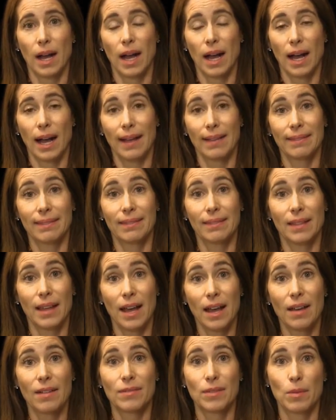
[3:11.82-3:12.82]
I
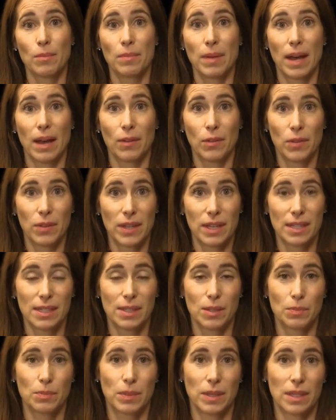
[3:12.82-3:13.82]
love about
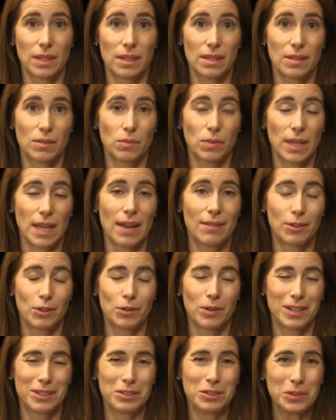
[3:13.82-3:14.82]
this because we have a
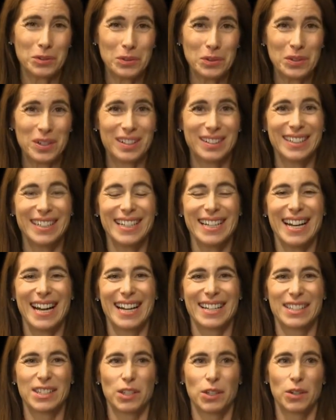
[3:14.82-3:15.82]
great tool
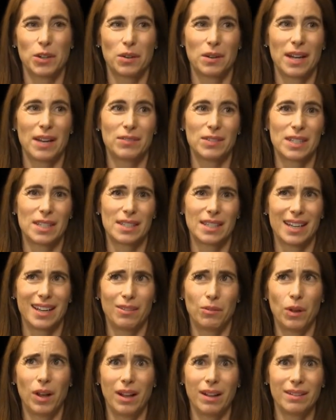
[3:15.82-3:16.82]
uh, so you don't have to say,
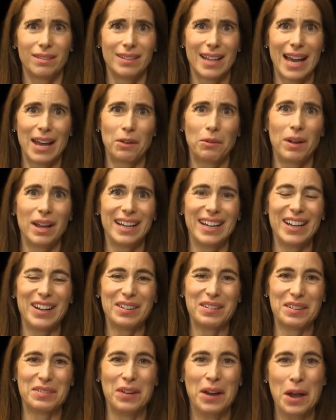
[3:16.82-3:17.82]
well, how do I
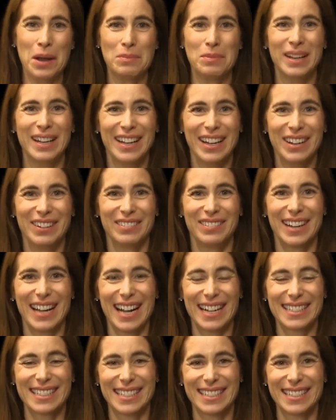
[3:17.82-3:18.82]
know if I'm
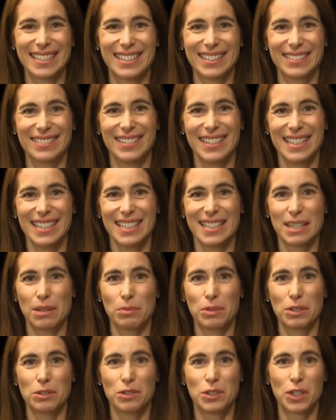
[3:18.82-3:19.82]
reacting to
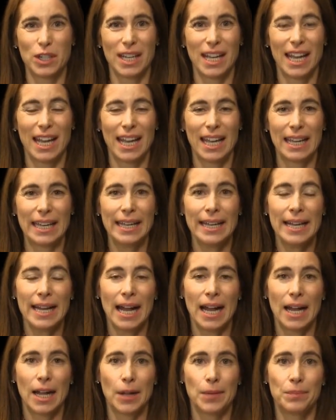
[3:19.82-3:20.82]
WGA?
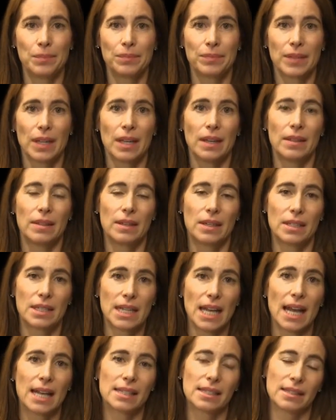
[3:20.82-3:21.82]
Um, the
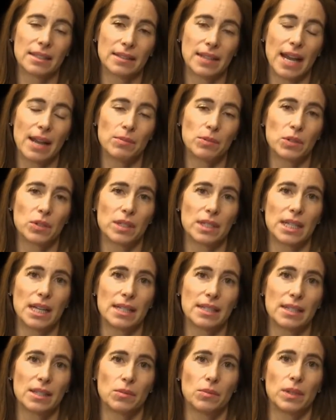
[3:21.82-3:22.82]
test, the laboratory
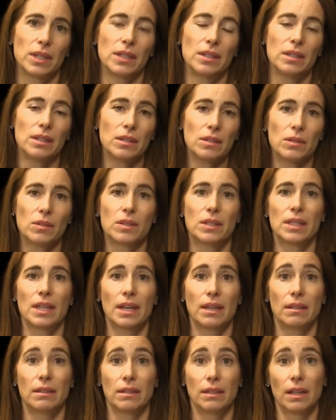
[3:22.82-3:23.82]
test that we use,
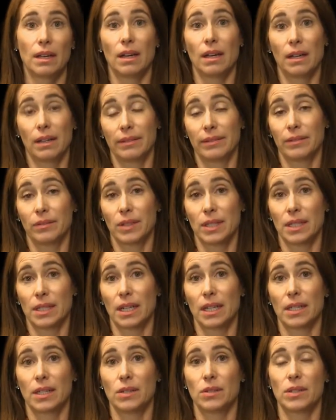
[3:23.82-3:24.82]
that uh, the reason
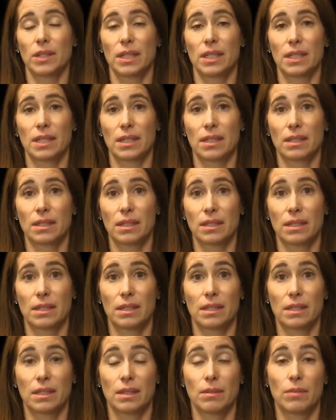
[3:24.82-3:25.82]
I use it is it's because
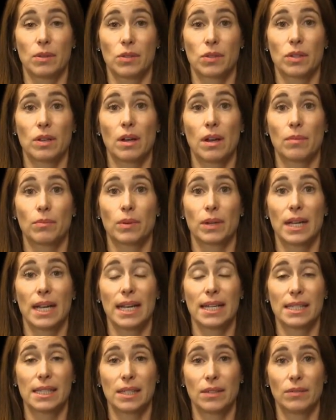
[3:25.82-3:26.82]
it's the most
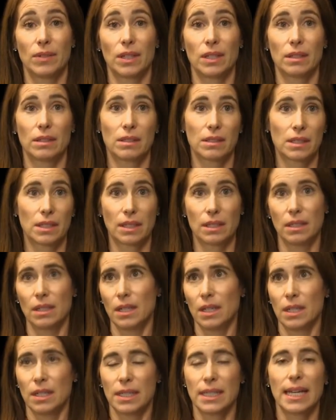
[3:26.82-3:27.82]
comprehensive and it looks at
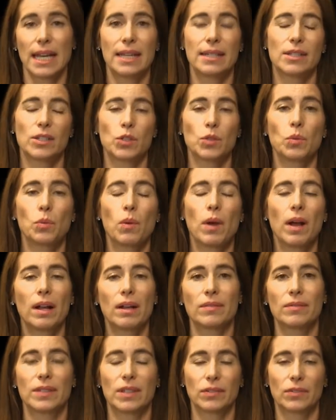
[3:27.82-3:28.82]
10 to
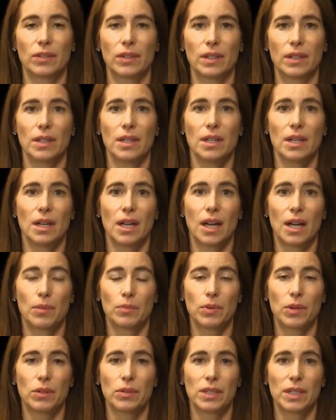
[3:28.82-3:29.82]
12 different uh,
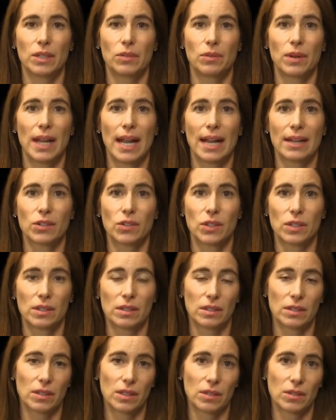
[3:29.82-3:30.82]
protein reactions
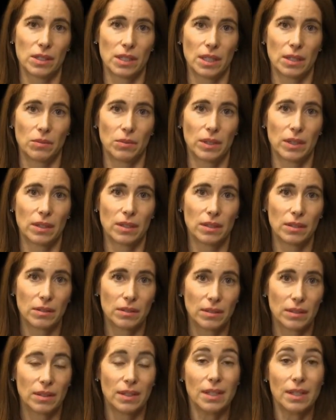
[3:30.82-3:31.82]
associated with
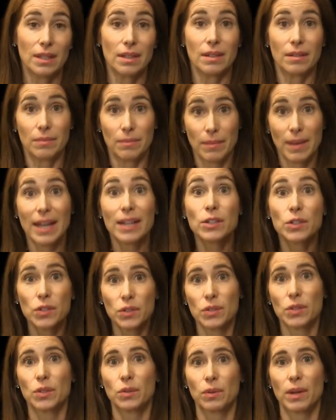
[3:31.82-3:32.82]
gluten,
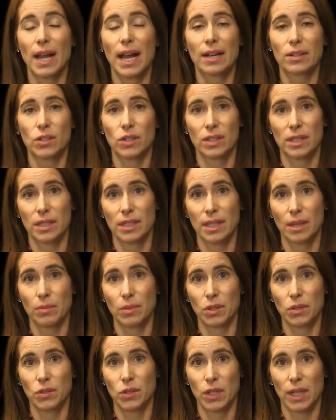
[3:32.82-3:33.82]
measures the reaction to
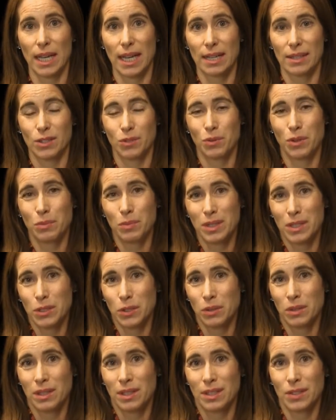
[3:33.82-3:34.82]
WGA. So we've been
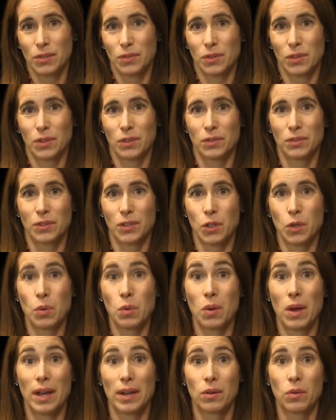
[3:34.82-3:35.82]
doing this for, for
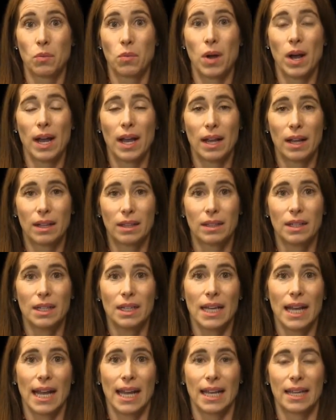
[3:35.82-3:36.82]
quite a while
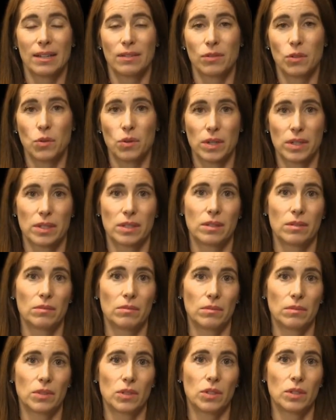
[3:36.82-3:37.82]
and of course
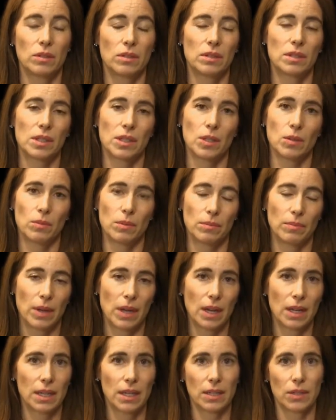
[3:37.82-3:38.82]
as soon as the human
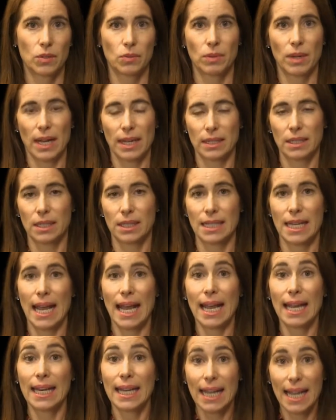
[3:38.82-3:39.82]
body is reacting to
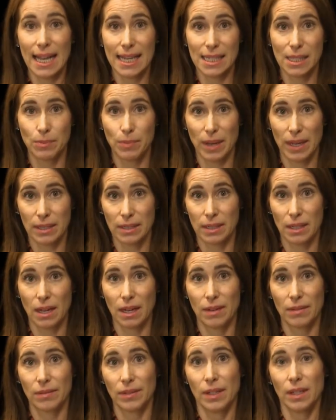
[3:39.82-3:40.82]
any aspect
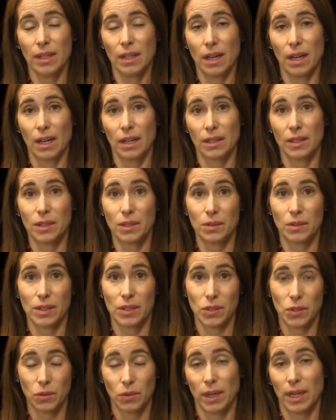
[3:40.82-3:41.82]
of uh,
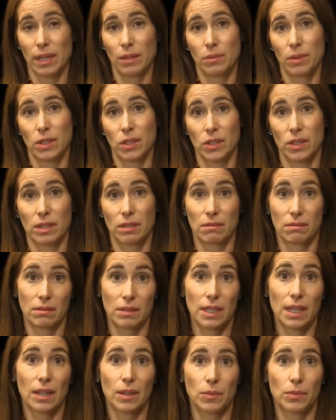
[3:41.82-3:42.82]
glutinous grain grain. We just
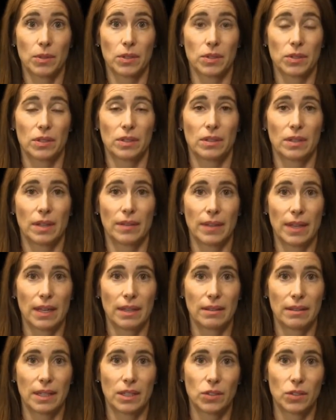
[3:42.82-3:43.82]
tell the person that
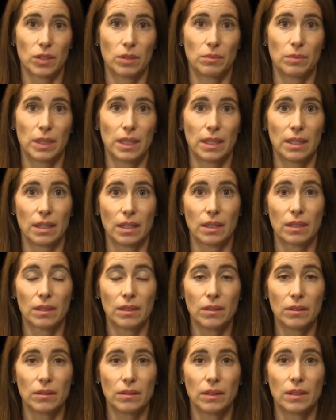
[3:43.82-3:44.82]
they, they shouldn't be eating
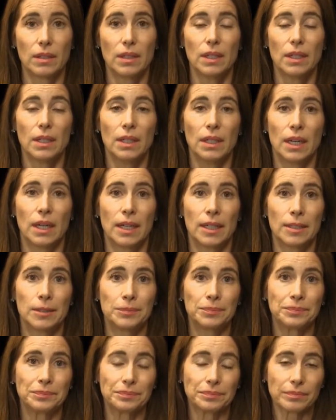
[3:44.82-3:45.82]
gluten. Um,